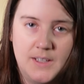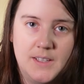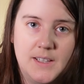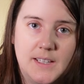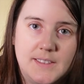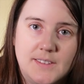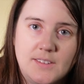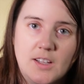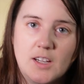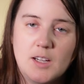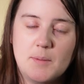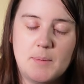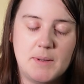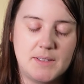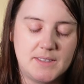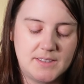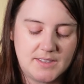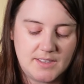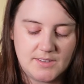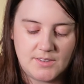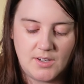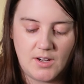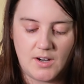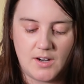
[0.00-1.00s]
Let's talk about this
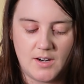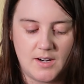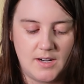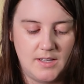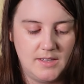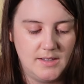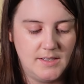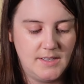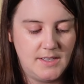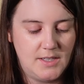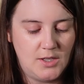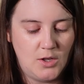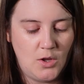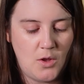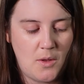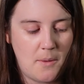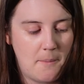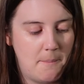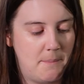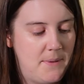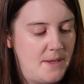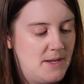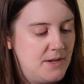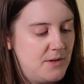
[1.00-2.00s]
guitar a little
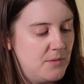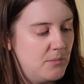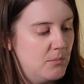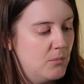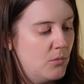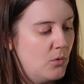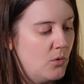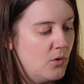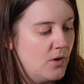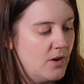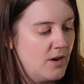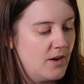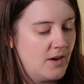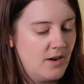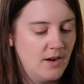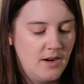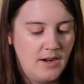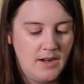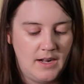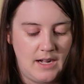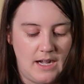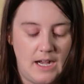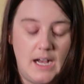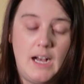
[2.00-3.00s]
bit more.
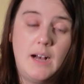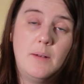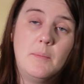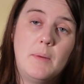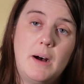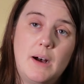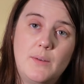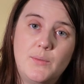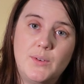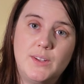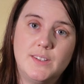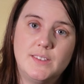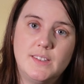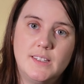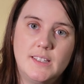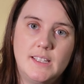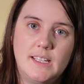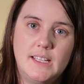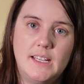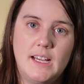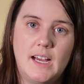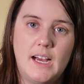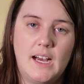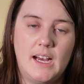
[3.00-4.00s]

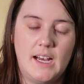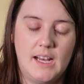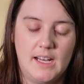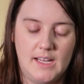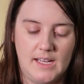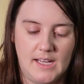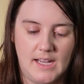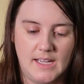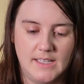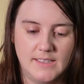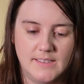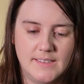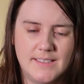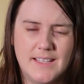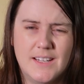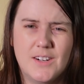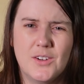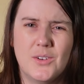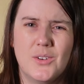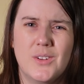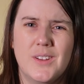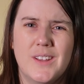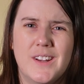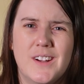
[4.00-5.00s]
Obviously, I said
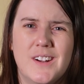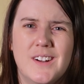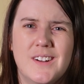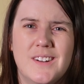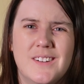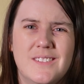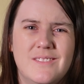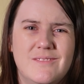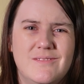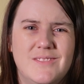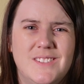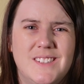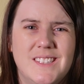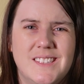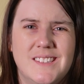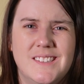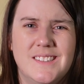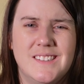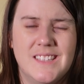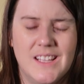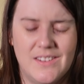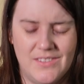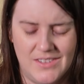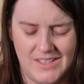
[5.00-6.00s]
earlier
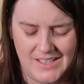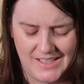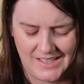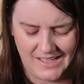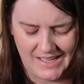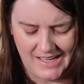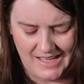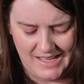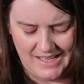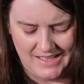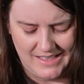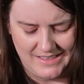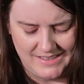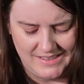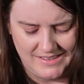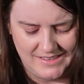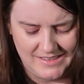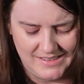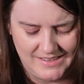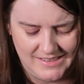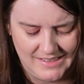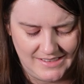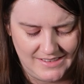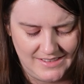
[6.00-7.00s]
67. Again, this is
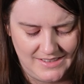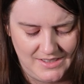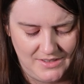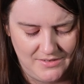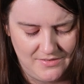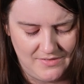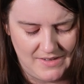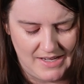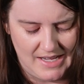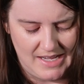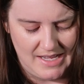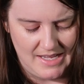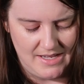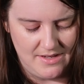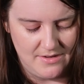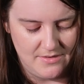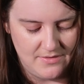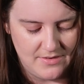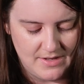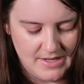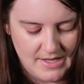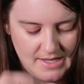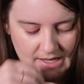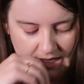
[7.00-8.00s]
a 65.